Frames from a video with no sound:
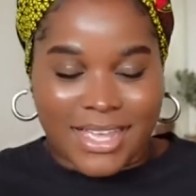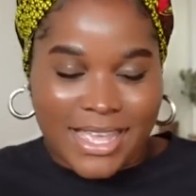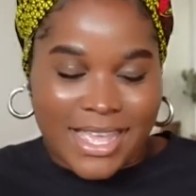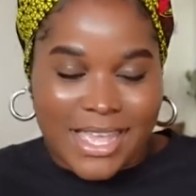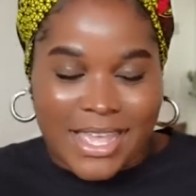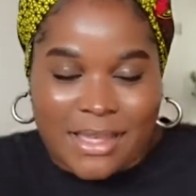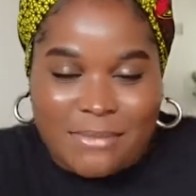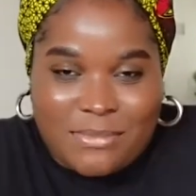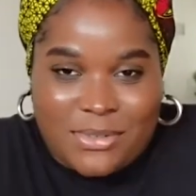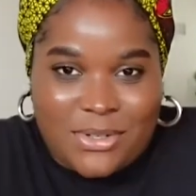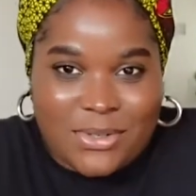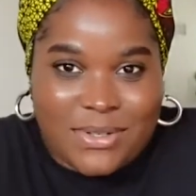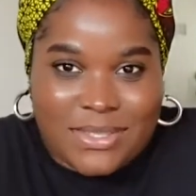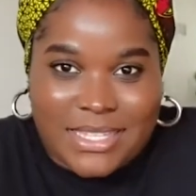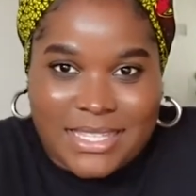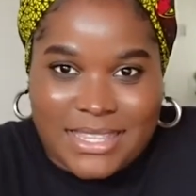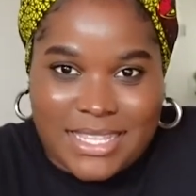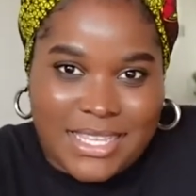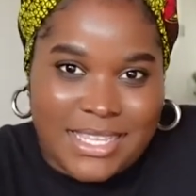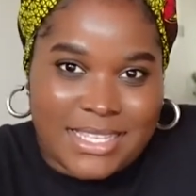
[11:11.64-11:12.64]
I'm doing
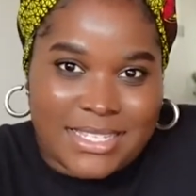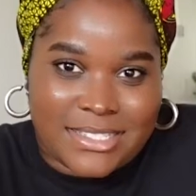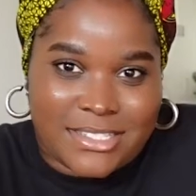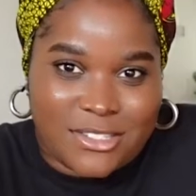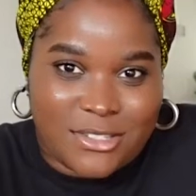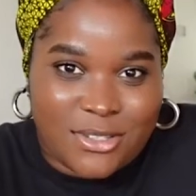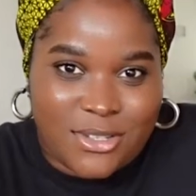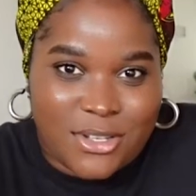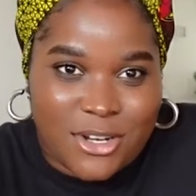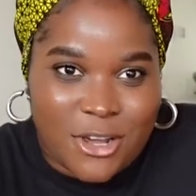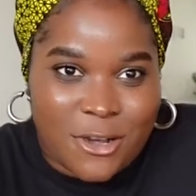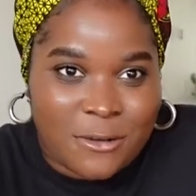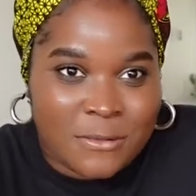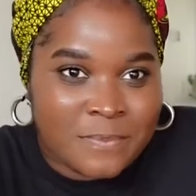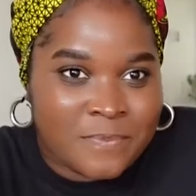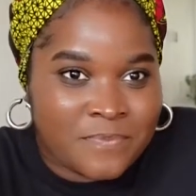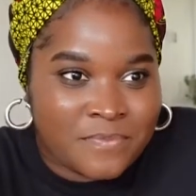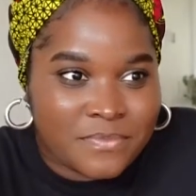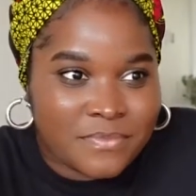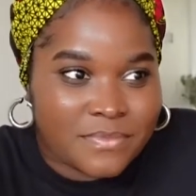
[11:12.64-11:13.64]
the things, you
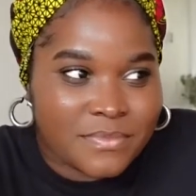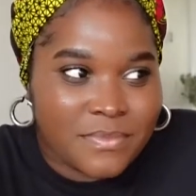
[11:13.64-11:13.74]
know?